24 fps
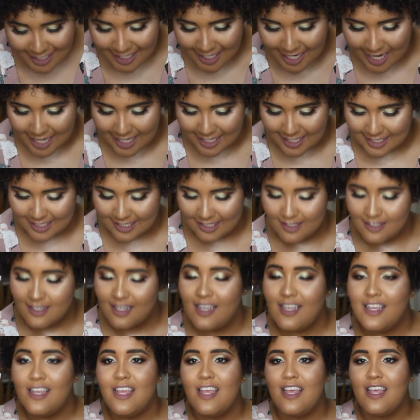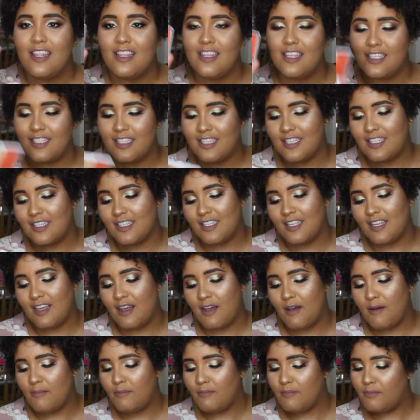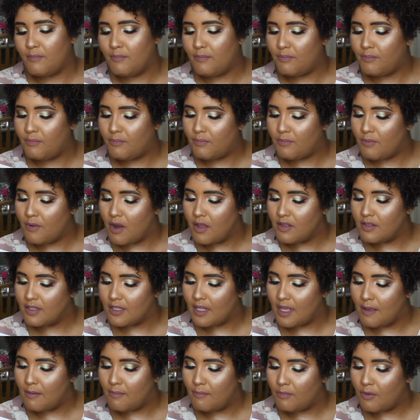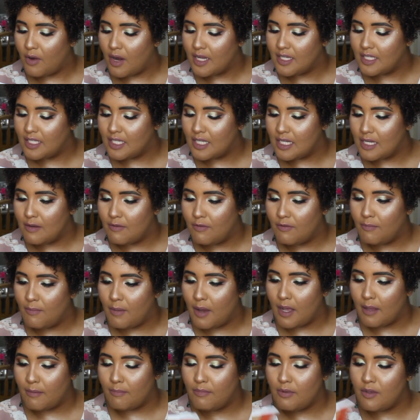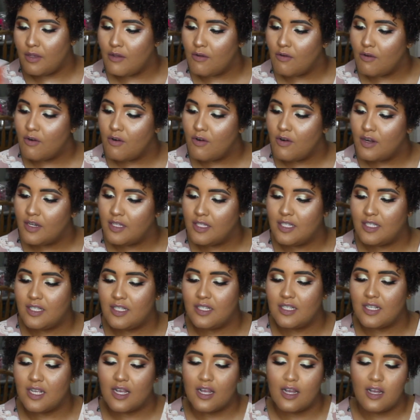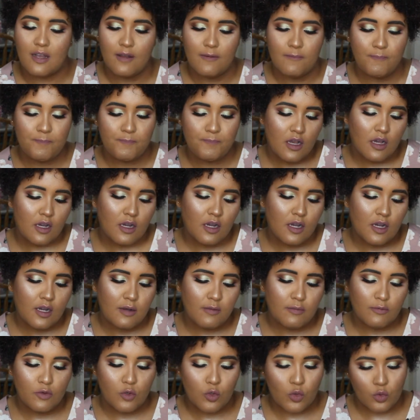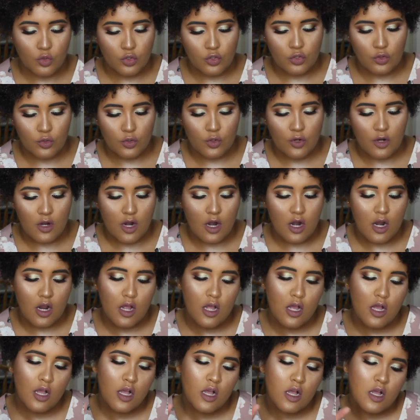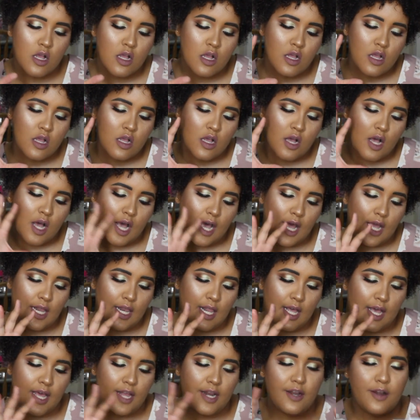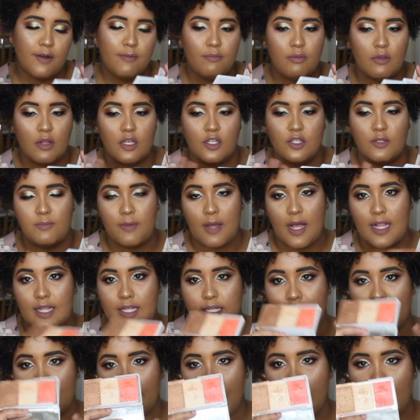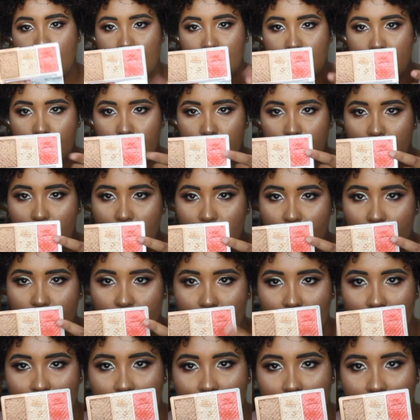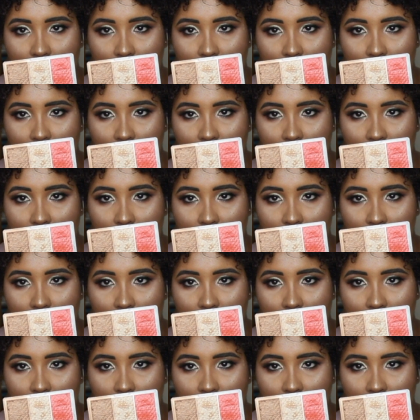like. This is the Bronze and Brighten by Pure. This is like a contour highlighter blush palette. It has the blush,